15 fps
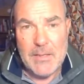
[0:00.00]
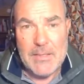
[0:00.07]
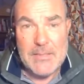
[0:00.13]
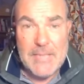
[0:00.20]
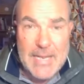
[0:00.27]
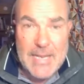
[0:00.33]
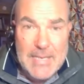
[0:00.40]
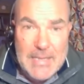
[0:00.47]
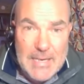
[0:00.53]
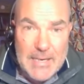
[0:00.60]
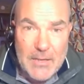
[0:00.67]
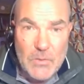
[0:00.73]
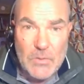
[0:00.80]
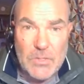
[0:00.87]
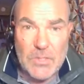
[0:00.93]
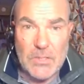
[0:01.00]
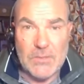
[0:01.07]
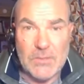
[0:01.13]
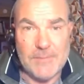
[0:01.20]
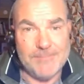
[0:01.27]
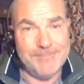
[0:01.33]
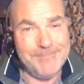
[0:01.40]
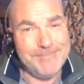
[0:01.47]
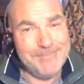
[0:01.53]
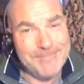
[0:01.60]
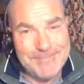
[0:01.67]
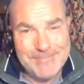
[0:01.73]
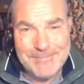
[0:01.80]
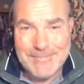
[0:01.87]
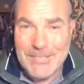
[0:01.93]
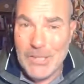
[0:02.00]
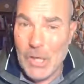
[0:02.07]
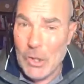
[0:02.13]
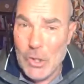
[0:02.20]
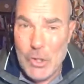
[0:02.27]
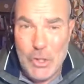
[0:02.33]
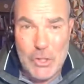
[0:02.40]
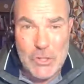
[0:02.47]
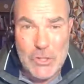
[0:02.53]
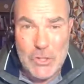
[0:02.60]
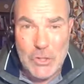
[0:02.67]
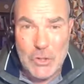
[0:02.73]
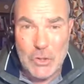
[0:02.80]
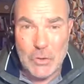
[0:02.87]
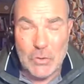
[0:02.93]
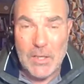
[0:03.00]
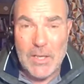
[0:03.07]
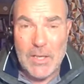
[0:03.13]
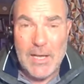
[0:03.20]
10,000, not good at all.